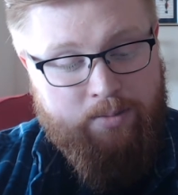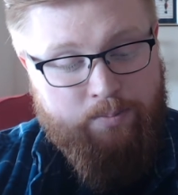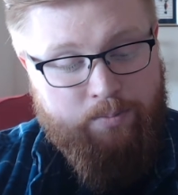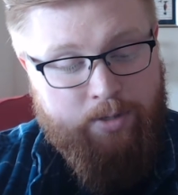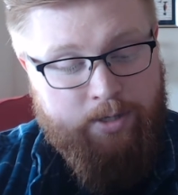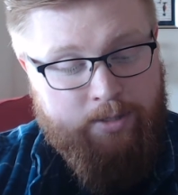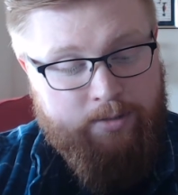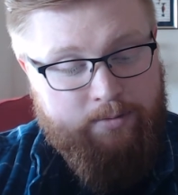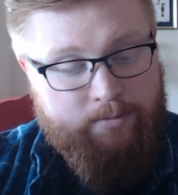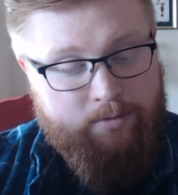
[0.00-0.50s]

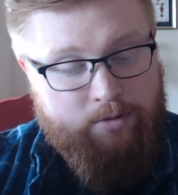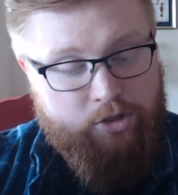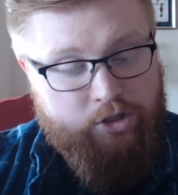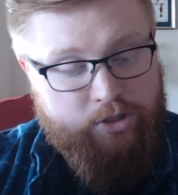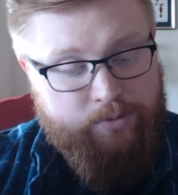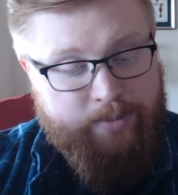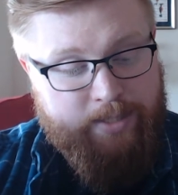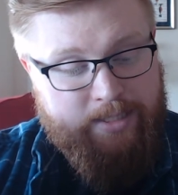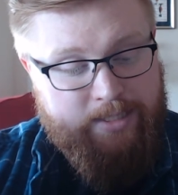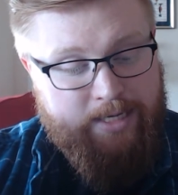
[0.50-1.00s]
But
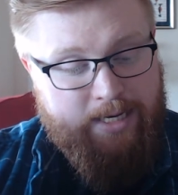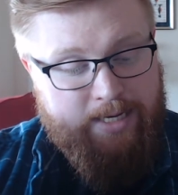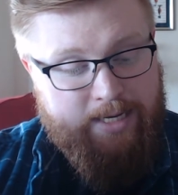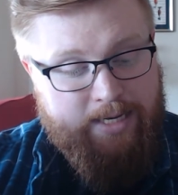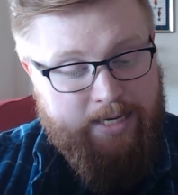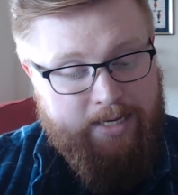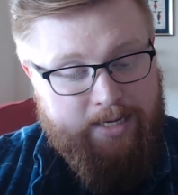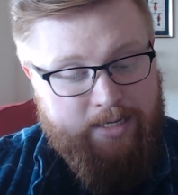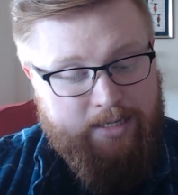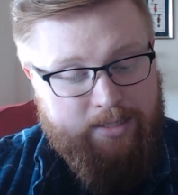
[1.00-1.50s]
just by
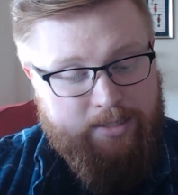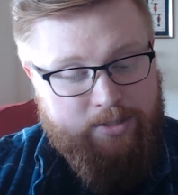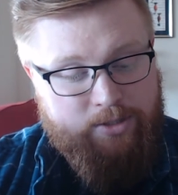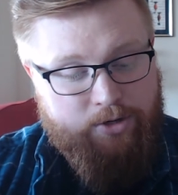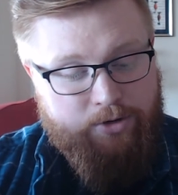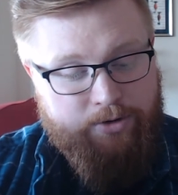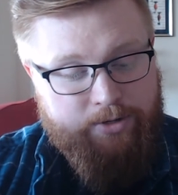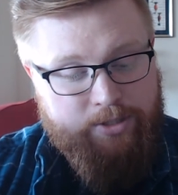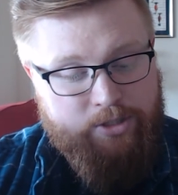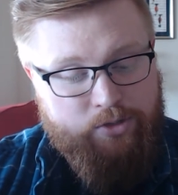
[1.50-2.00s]
taking in his
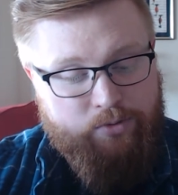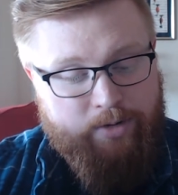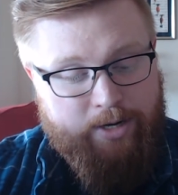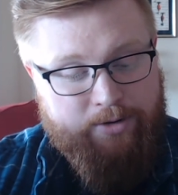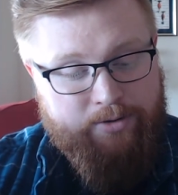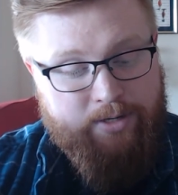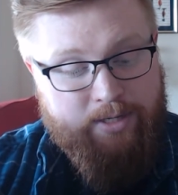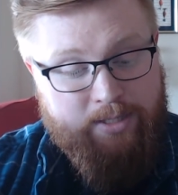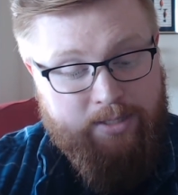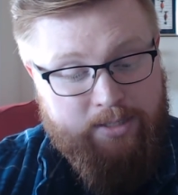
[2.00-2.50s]
current
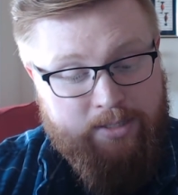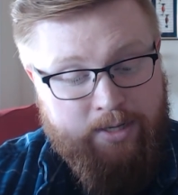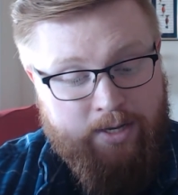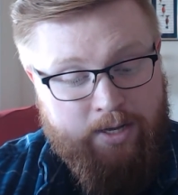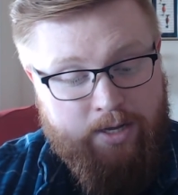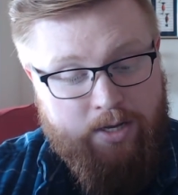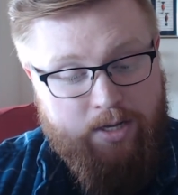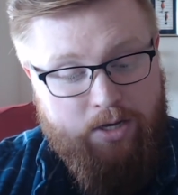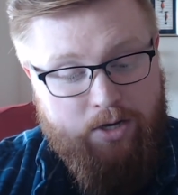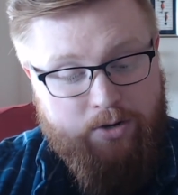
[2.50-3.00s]
surroundings,
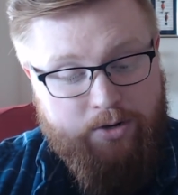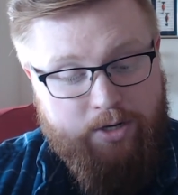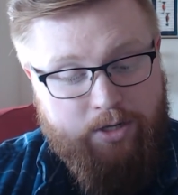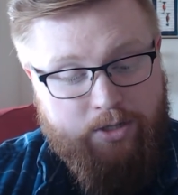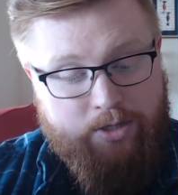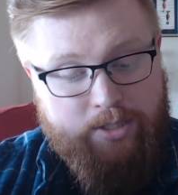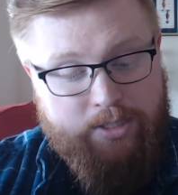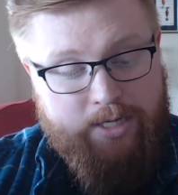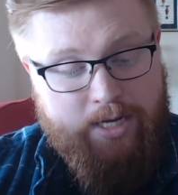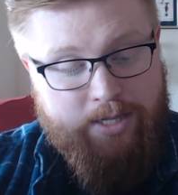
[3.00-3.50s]
Uriel
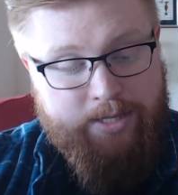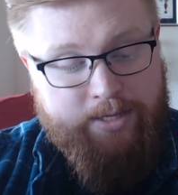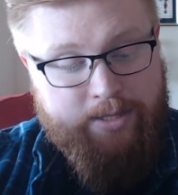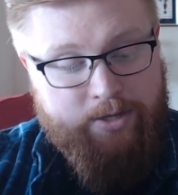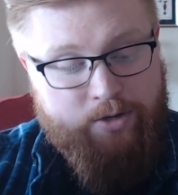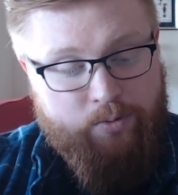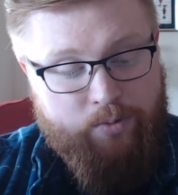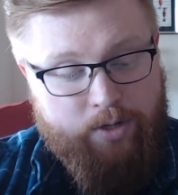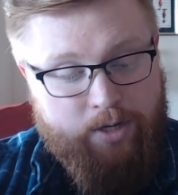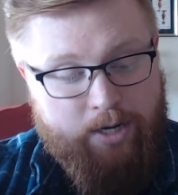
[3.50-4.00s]
could tell that
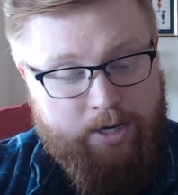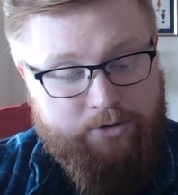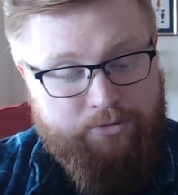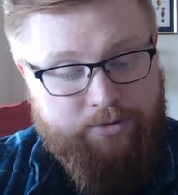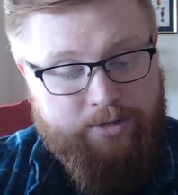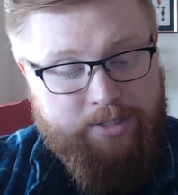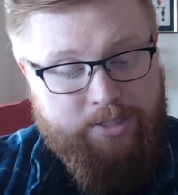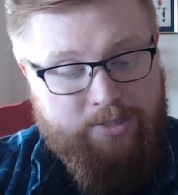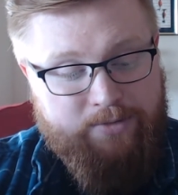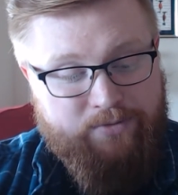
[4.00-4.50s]
there were
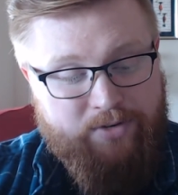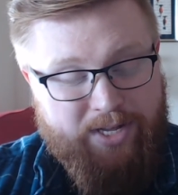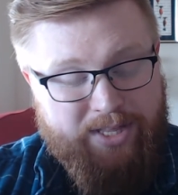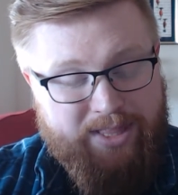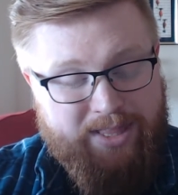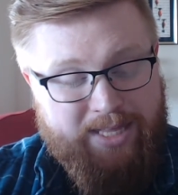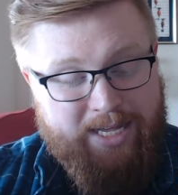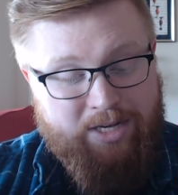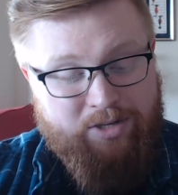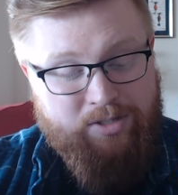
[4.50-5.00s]
hundreds, if
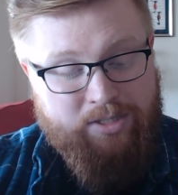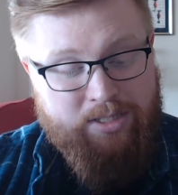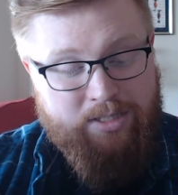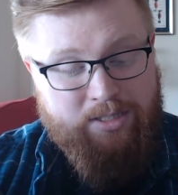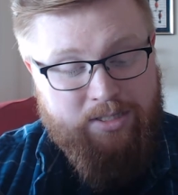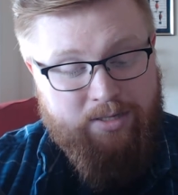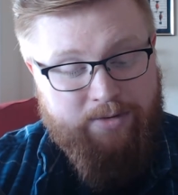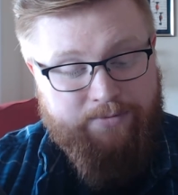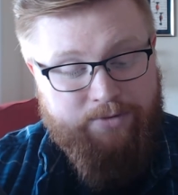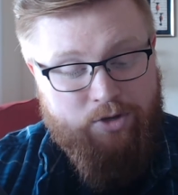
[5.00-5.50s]
not
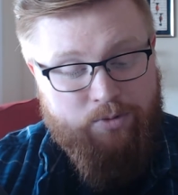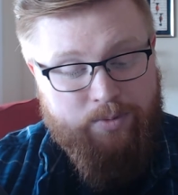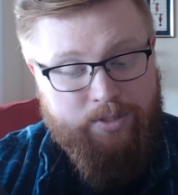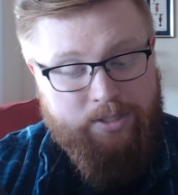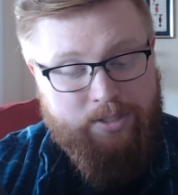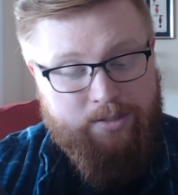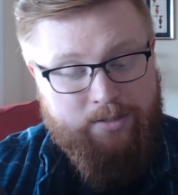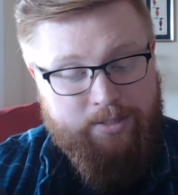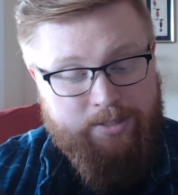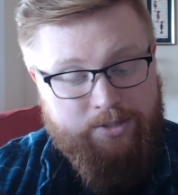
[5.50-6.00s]
thousands, of
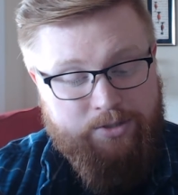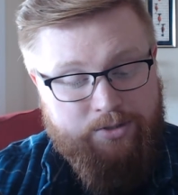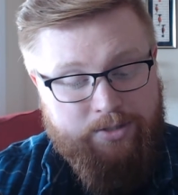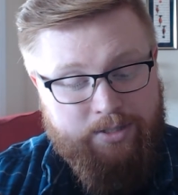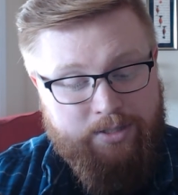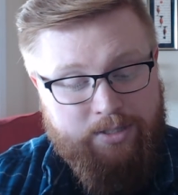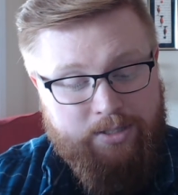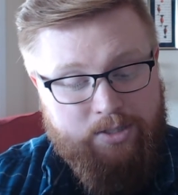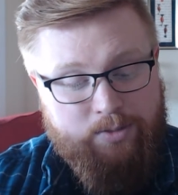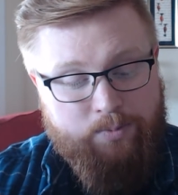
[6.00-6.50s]
humans clustered
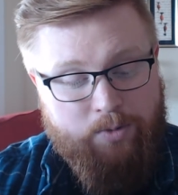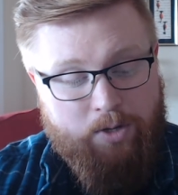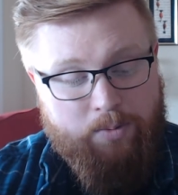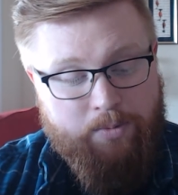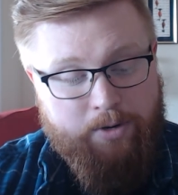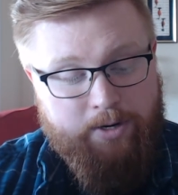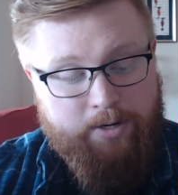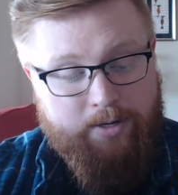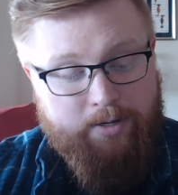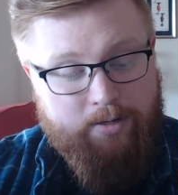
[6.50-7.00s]
in this small
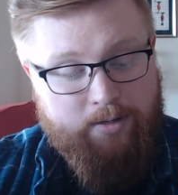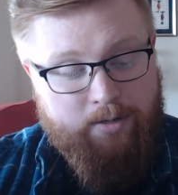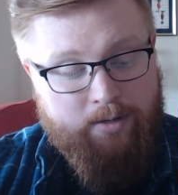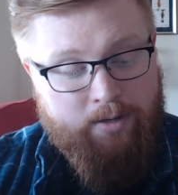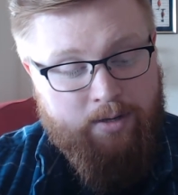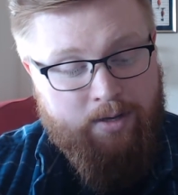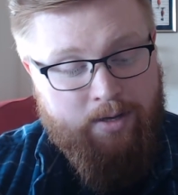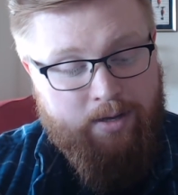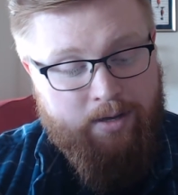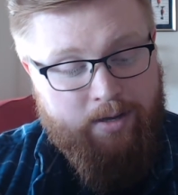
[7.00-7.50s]
market,
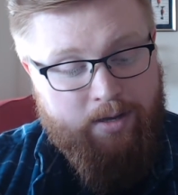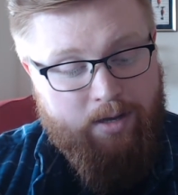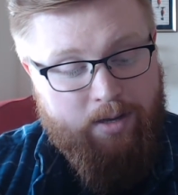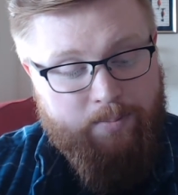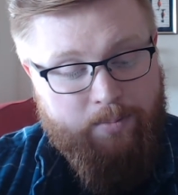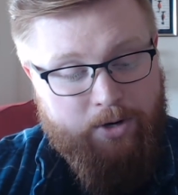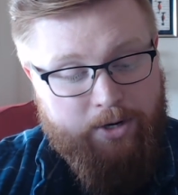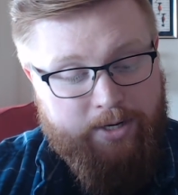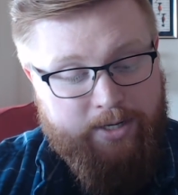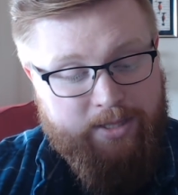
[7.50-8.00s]
a
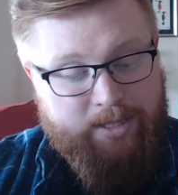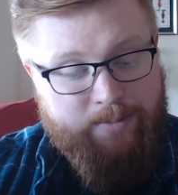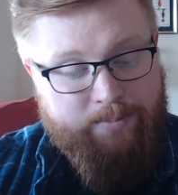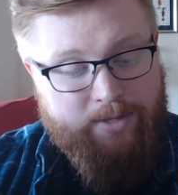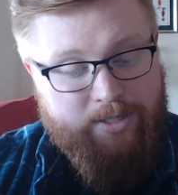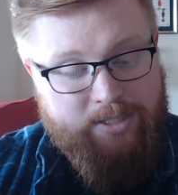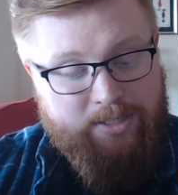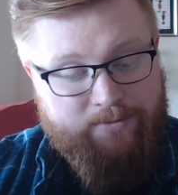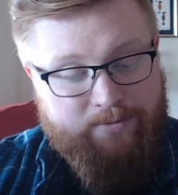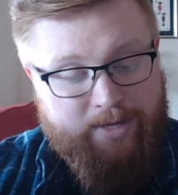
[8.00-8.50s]
market that
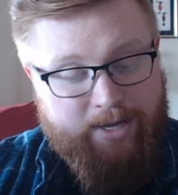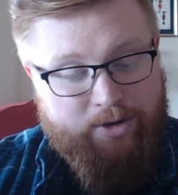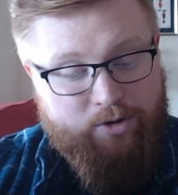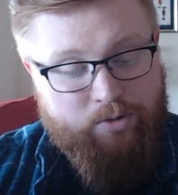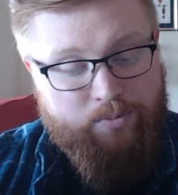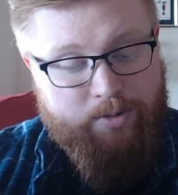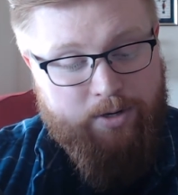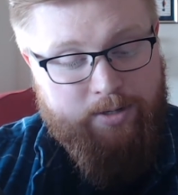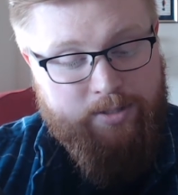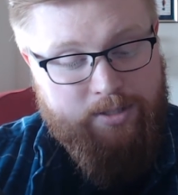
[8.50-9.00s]
must have
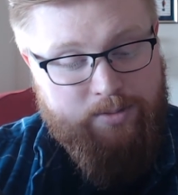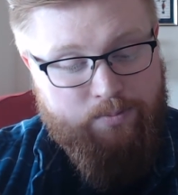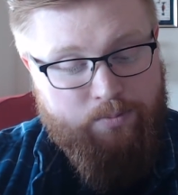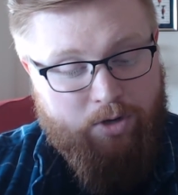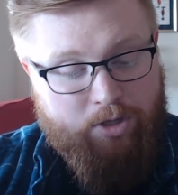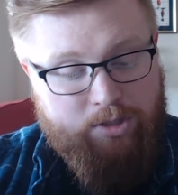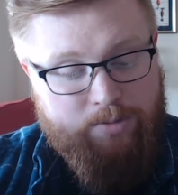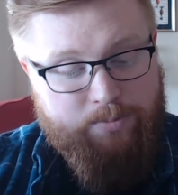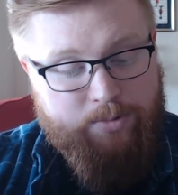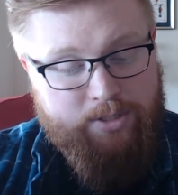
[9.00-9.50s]
counterparts in
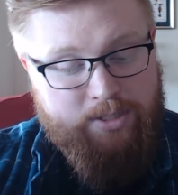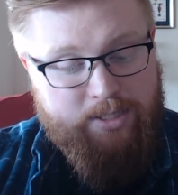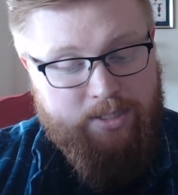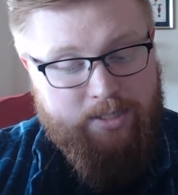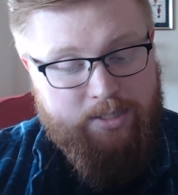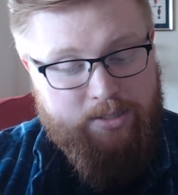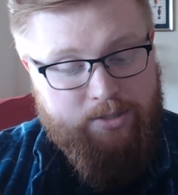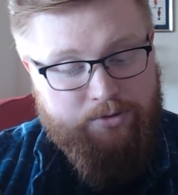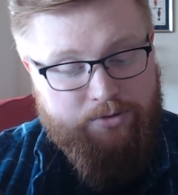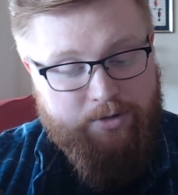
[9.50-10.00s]
multiple
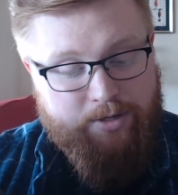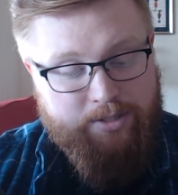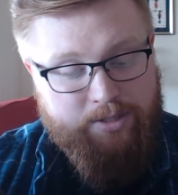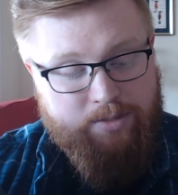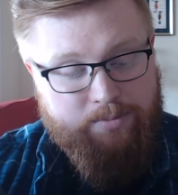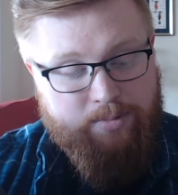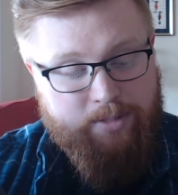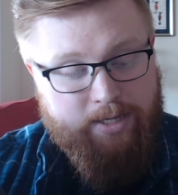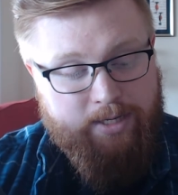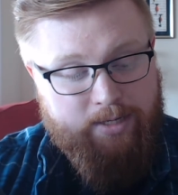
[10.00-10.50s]
cities across
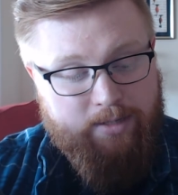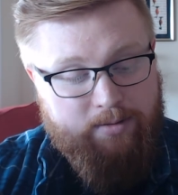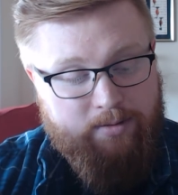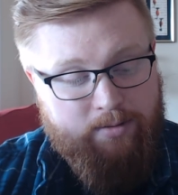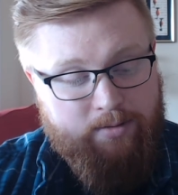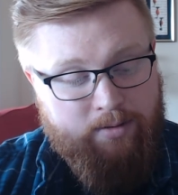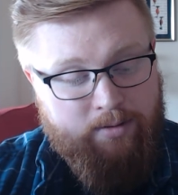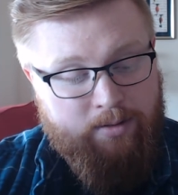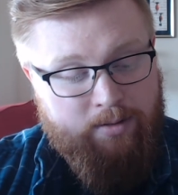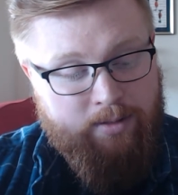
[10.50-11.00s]
the planet.
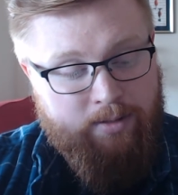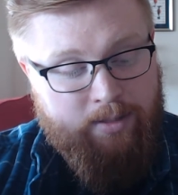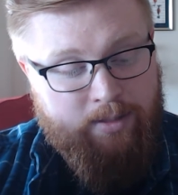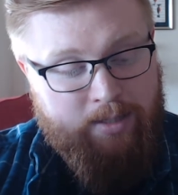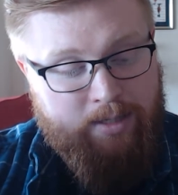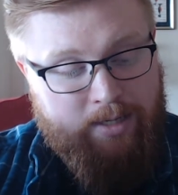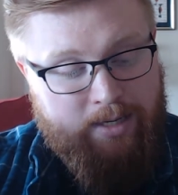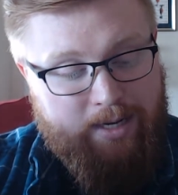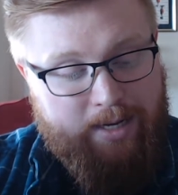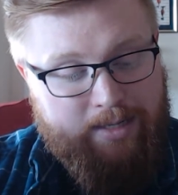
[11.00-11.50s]

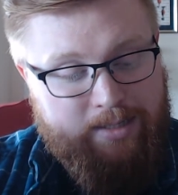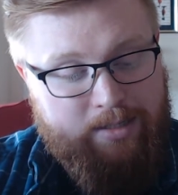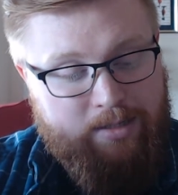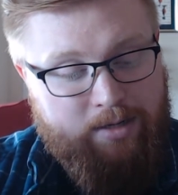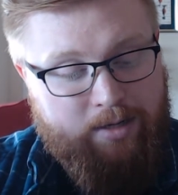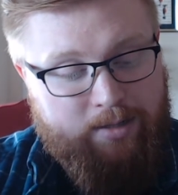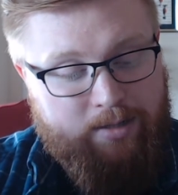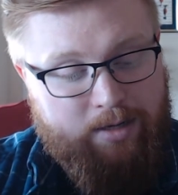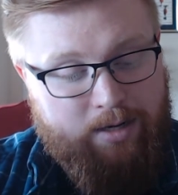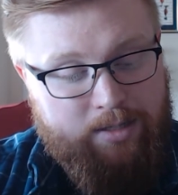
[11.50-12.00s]
It did
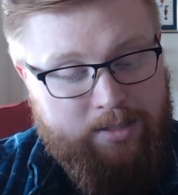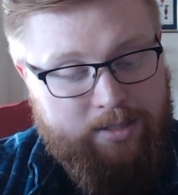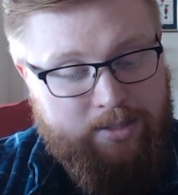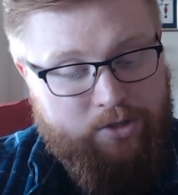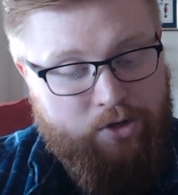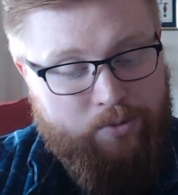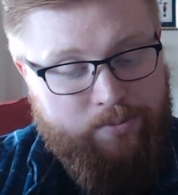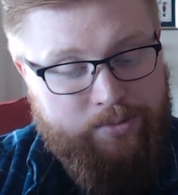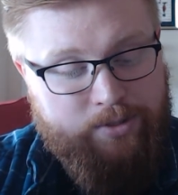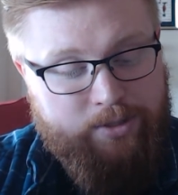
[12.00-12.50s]
not cause his
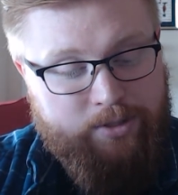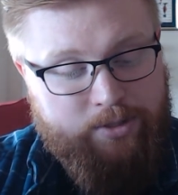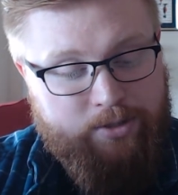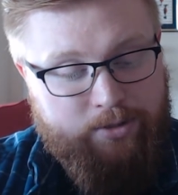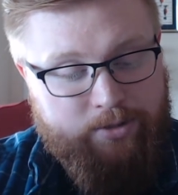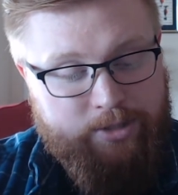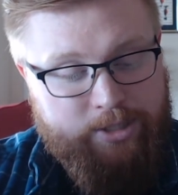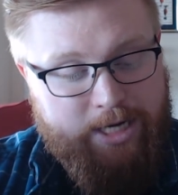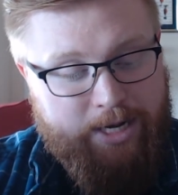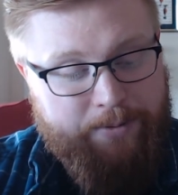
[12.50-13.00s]
hopes to
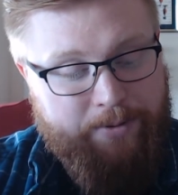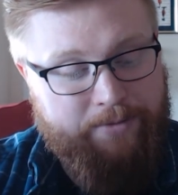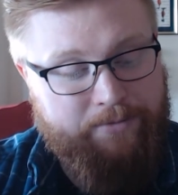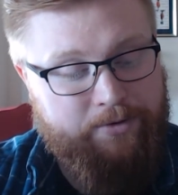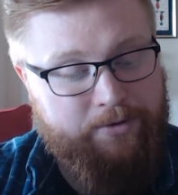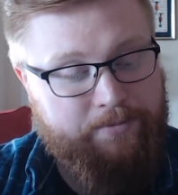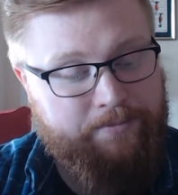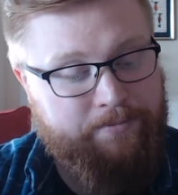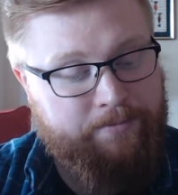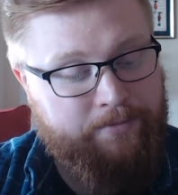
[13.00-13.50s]
surge,
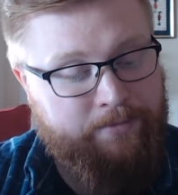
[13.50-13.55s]
however.